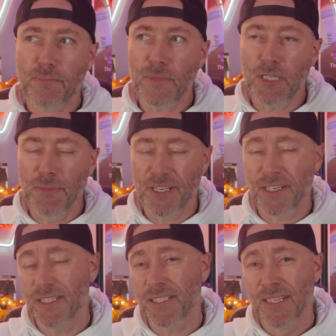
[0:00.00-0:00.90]

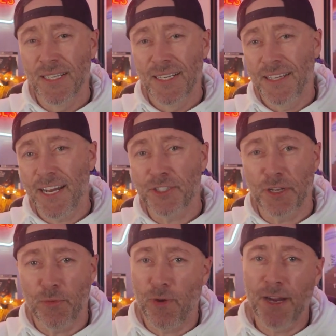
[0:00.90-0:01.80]
because they
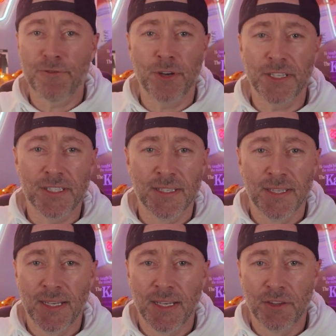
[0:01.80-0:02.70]
actually reference
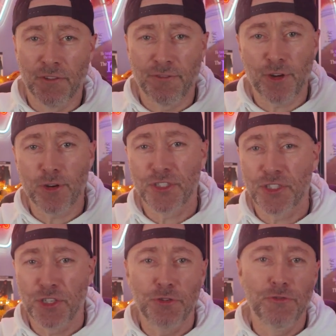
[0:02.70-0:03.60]
the
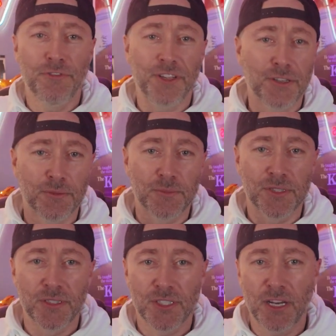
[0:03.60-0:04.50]
first two films,
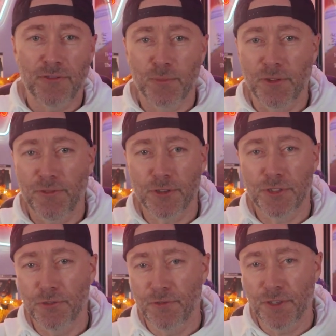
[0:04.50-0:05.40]
stuff from the
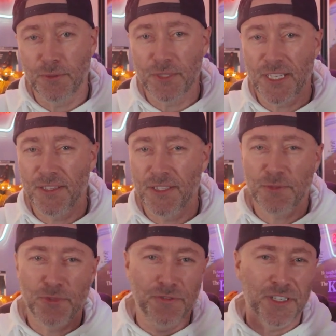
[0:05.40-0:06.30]
first two films in
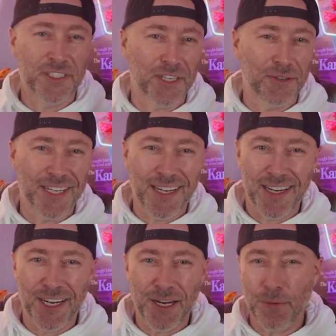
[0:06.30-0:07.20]
this movie. So
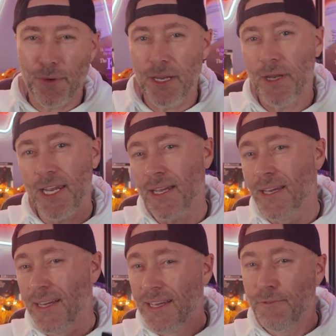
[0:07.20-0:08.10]
remake
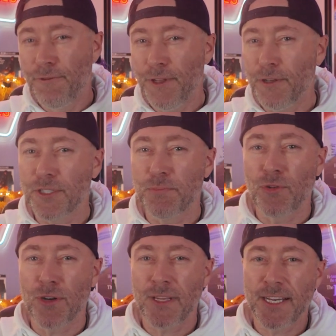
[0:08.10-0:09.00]
feels
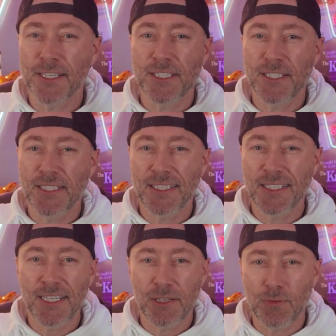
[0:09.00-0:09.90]
more like a
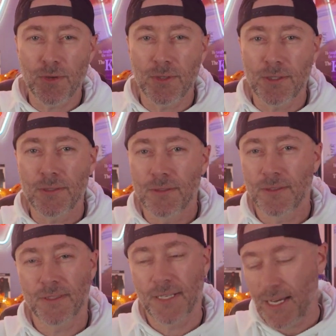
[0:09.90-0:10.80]
sequel,
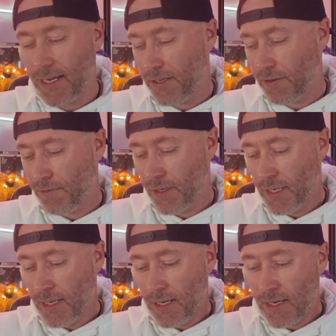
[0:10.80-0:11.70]
kind of.
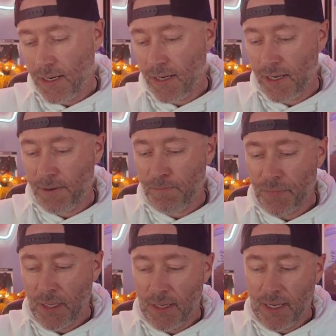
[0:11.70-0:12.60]
And
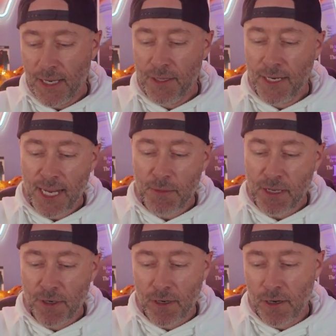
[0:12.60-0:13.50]
then
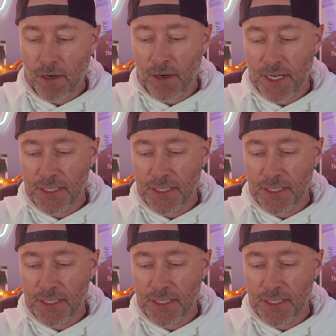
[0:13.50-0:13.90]
Amityville Horror is